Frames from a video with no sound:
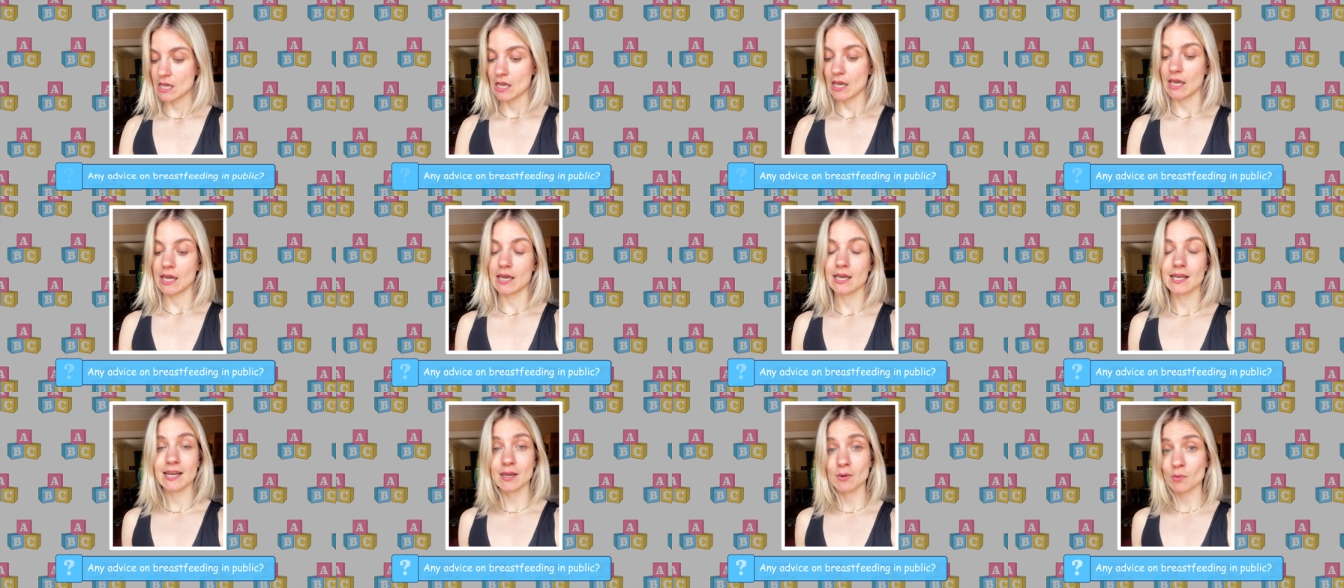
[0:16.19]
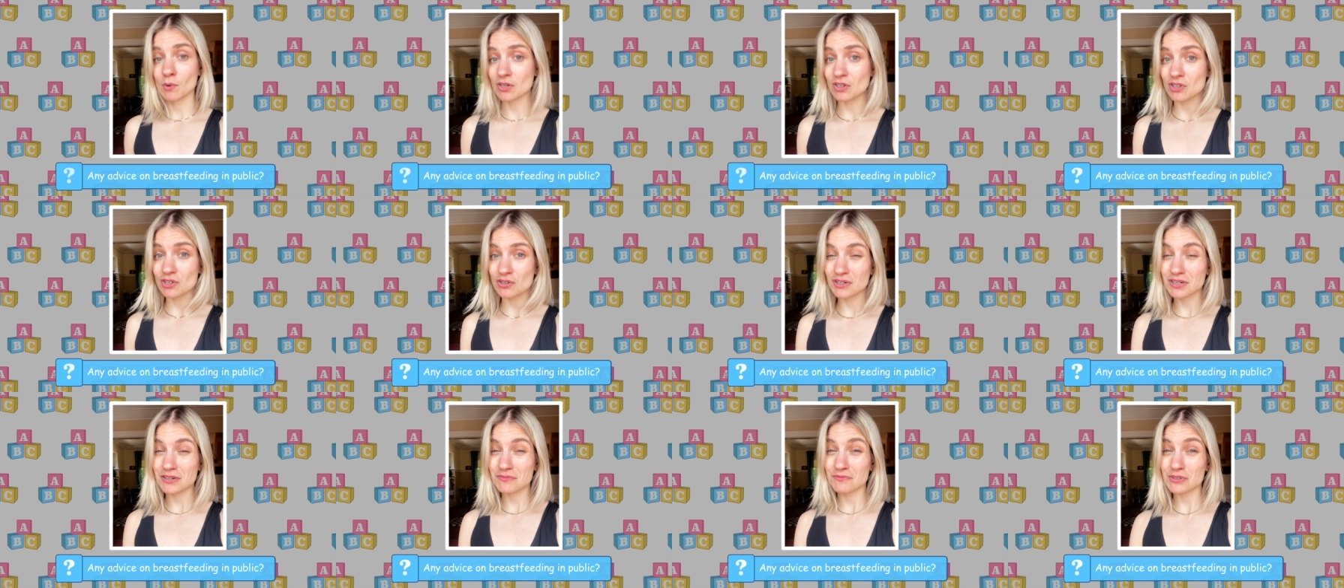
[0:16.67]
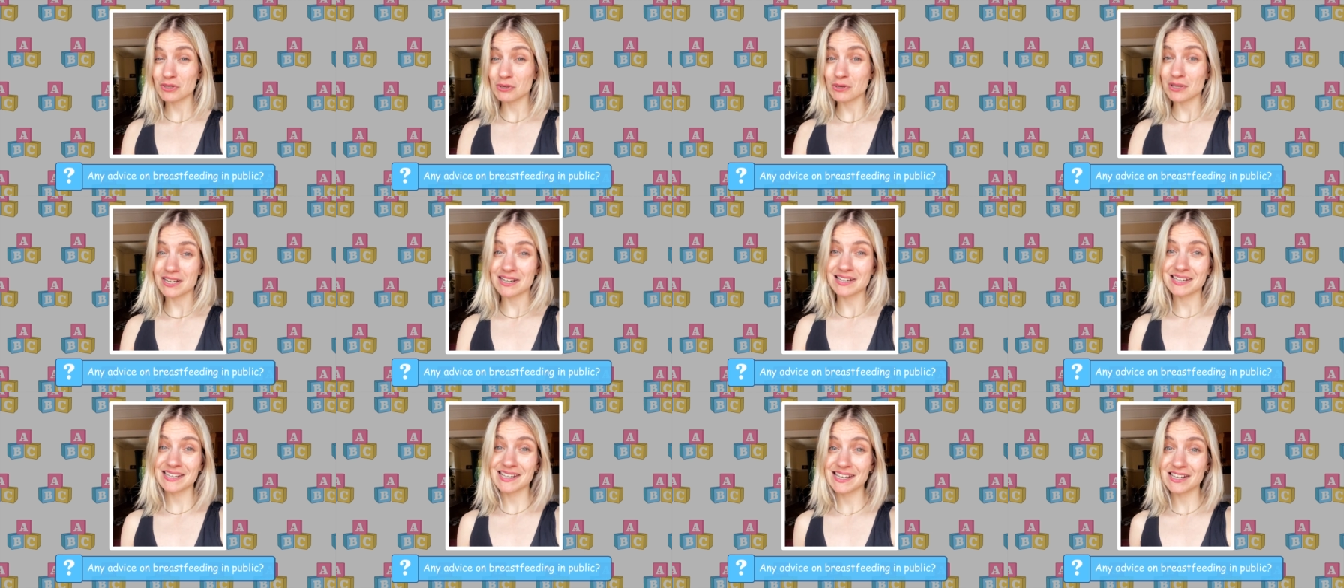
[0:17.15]
And I wondered if you had
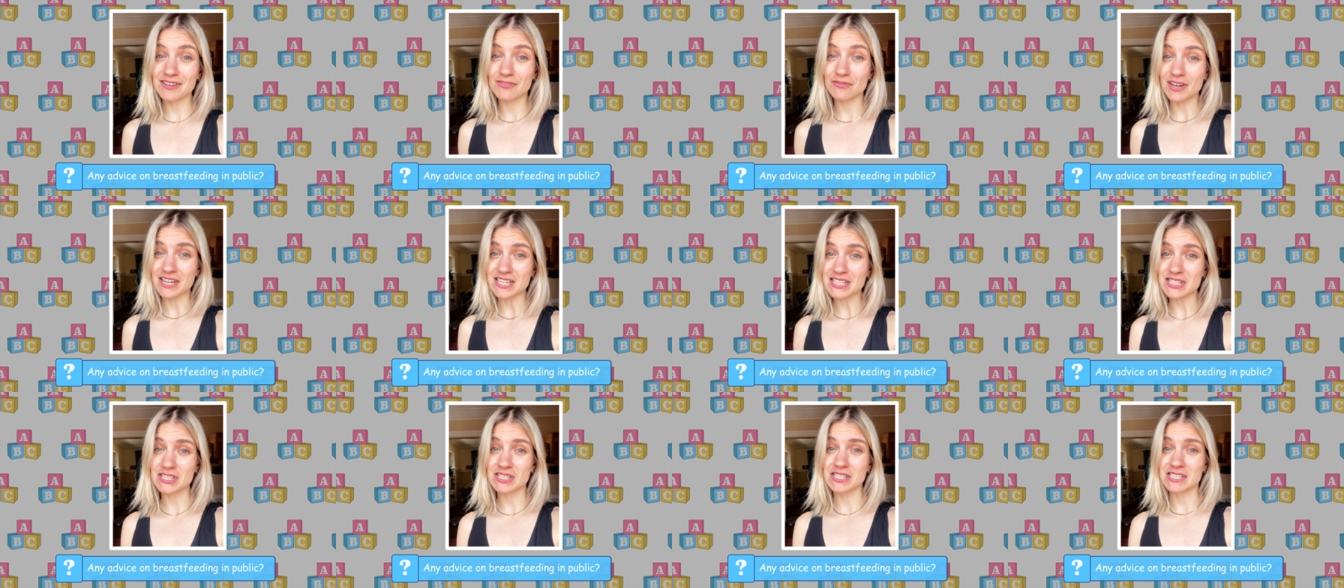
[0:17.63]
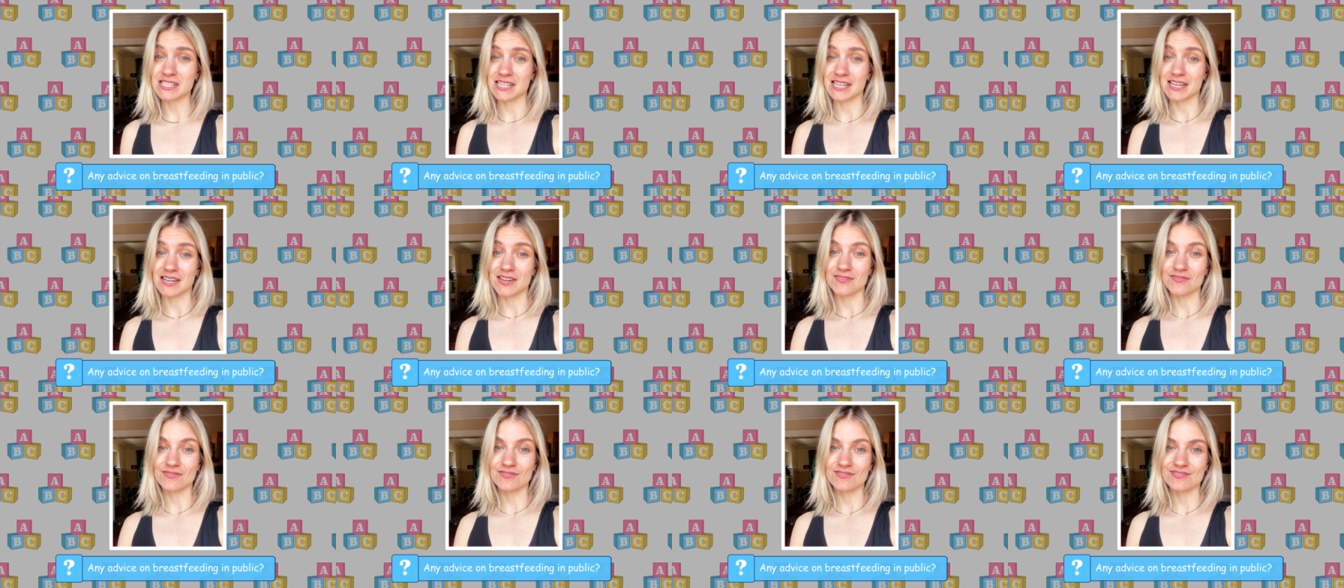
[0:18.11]
any advice to give.